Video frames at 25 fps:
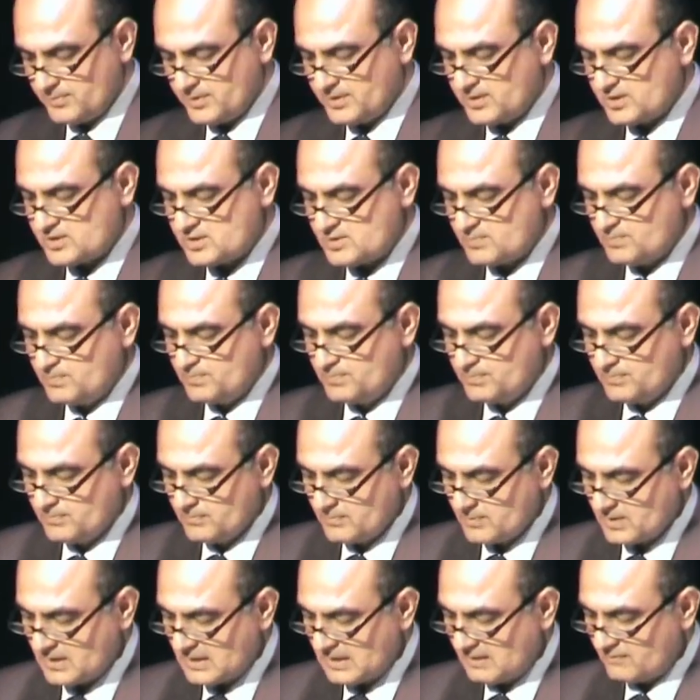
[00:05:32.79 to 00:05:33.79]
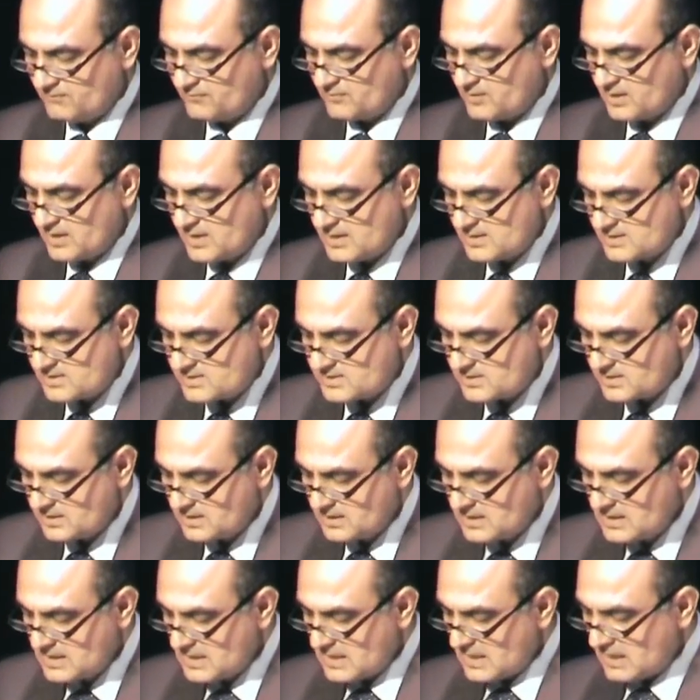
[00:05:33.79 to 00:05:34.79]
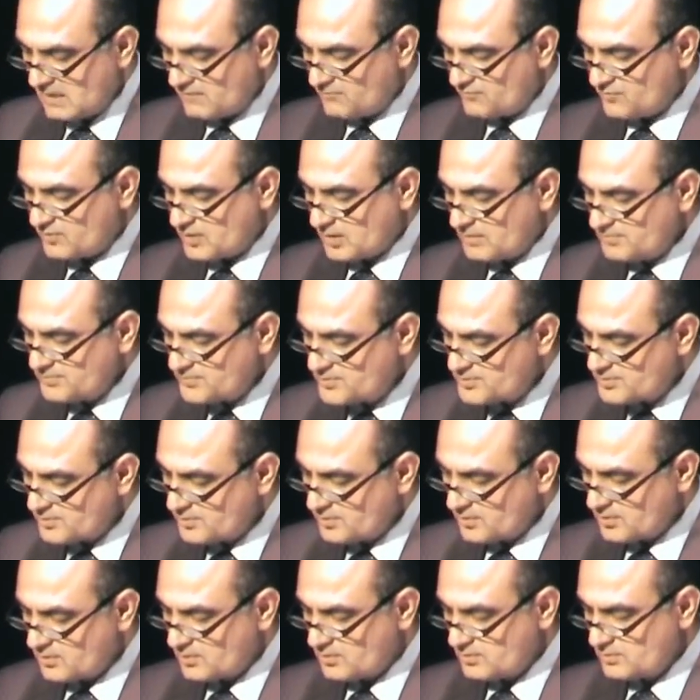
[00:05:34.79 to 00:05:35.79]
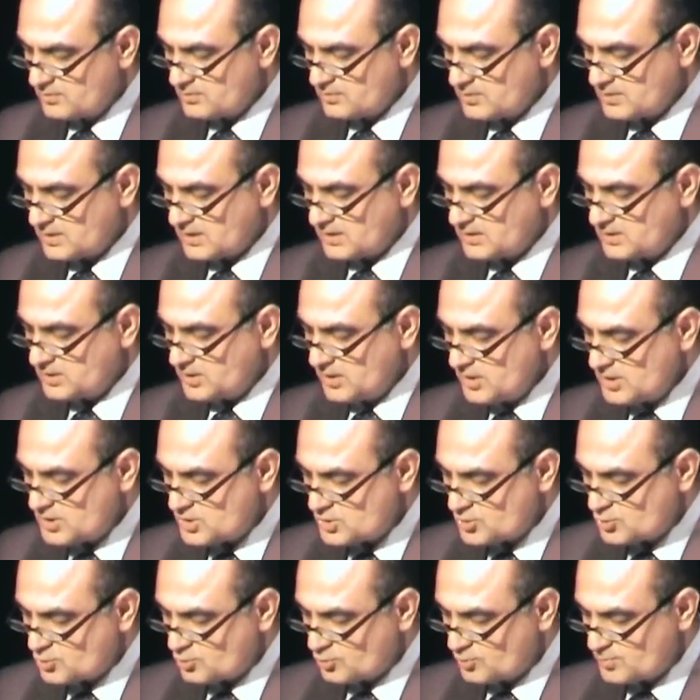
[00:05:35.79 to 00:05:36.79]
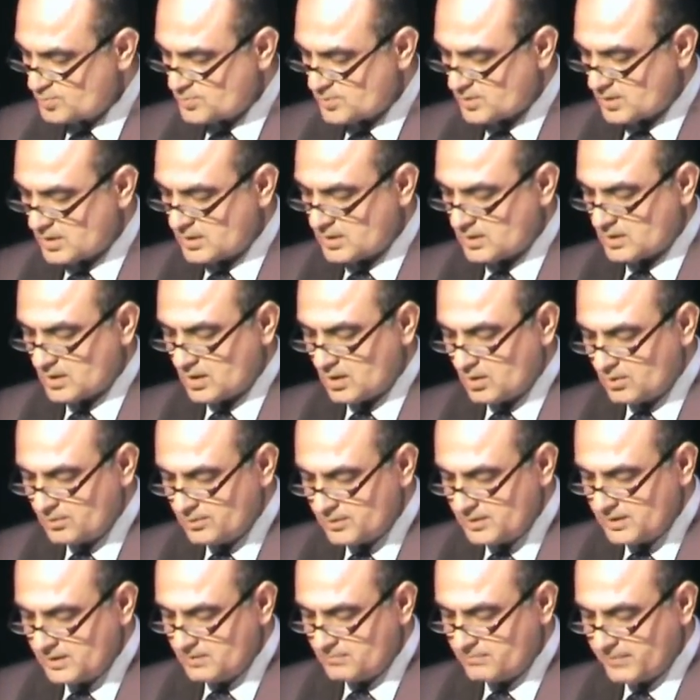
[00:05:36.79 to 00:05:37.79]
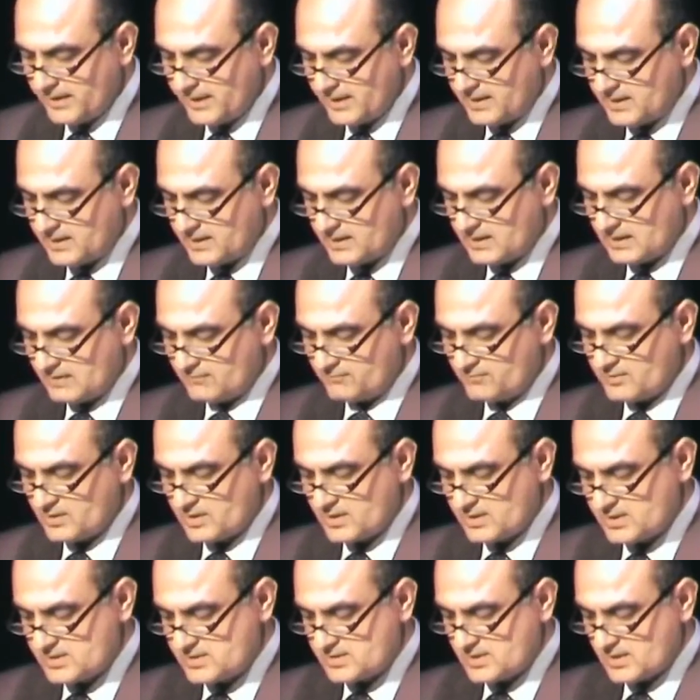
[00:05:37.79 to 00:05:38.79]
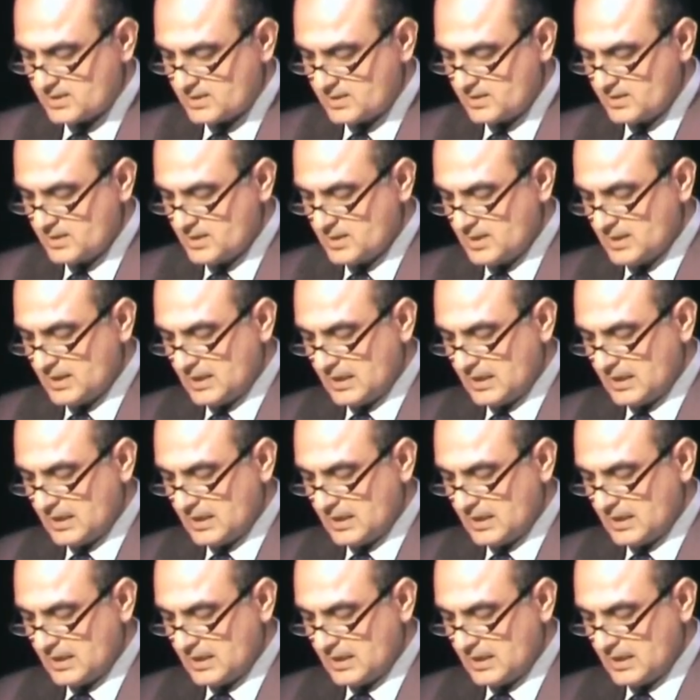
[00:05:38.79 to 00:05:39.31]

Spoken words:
because Afghans have come to know that these troops are only making Afghanistan